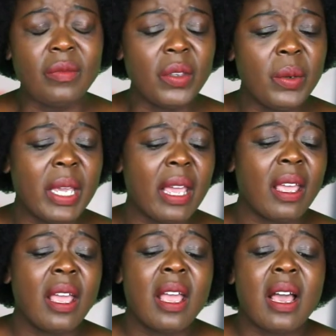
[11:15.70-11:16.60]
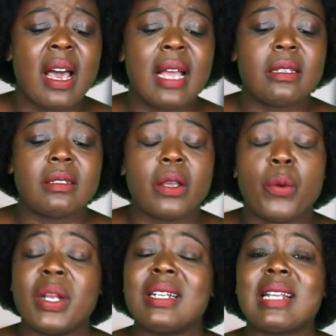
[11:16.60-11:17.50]
Okay, and
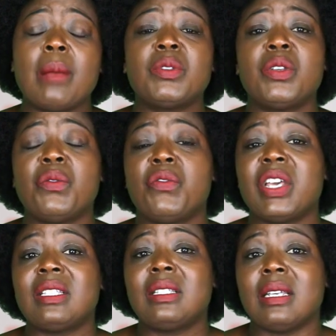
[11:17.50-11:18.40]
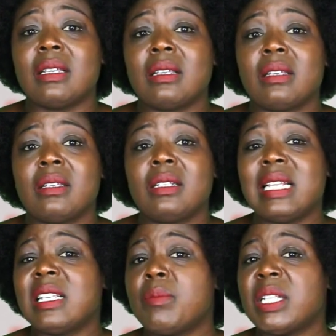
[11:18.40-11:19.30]
when it comes to investing, it
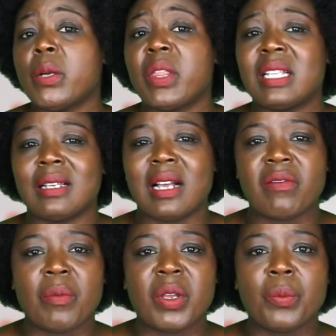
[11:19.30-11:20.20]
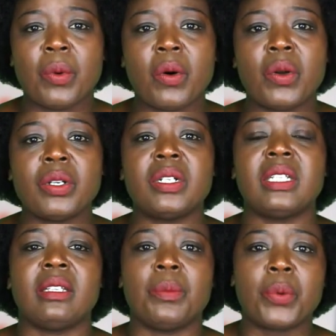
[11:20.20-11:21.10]
doesn't matter whether it's a government bond,
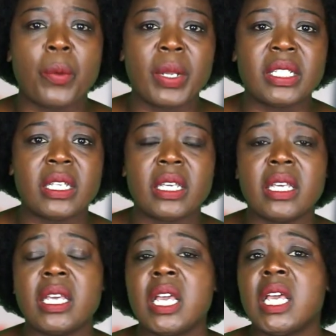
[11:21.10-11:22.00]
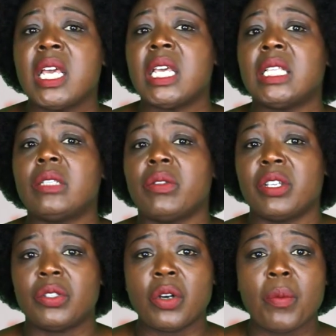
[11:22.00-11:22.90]
it's in property, it's on
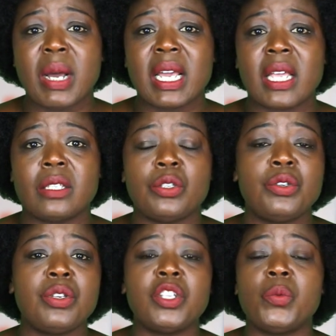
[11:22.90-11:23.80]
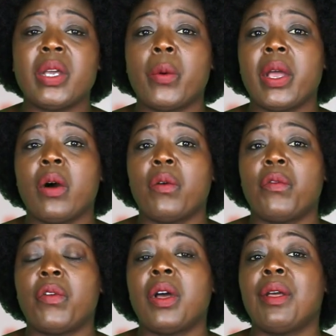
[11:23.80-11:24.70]
the stock market, you need to be aware
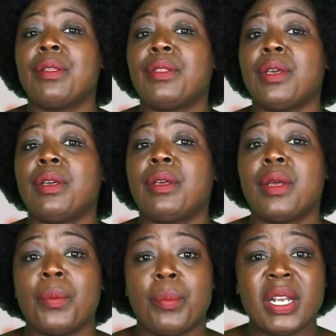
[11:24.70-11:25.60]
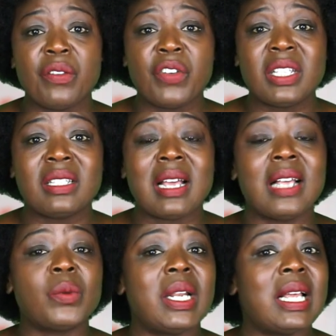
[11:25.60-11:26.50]
of the benefits
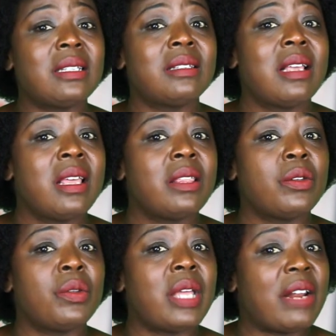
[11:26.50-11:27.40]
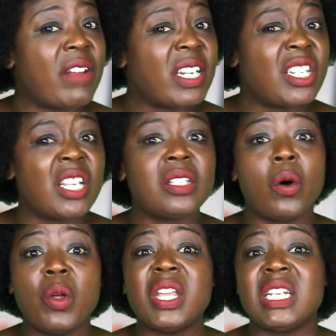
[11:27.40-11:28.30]
as well as you know, the advantages
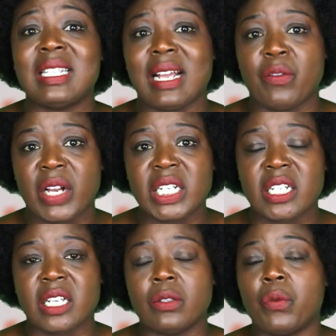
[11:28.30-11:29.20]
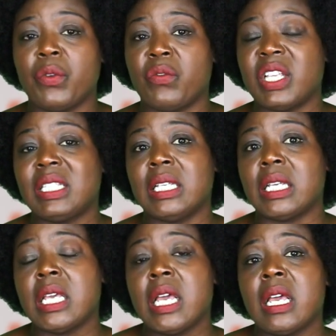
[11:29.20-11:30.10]
or the disadvantages of
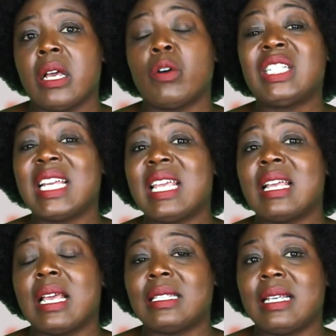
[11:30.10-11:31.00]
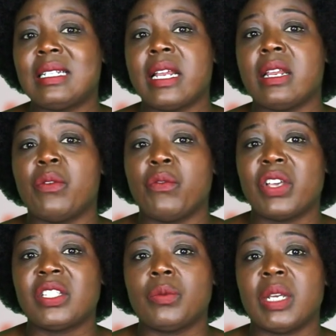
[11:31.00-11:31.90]
investing or taking a certain
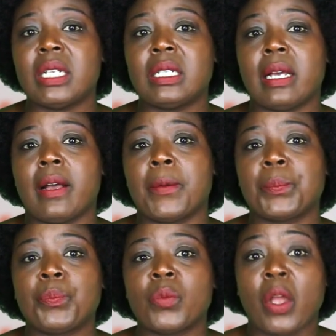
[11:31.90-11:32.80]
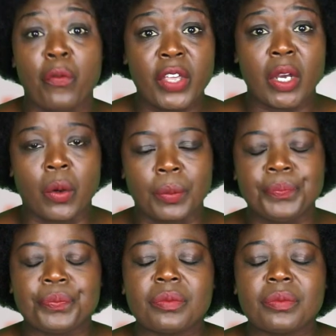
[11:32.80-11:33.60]
investment um, vehicle.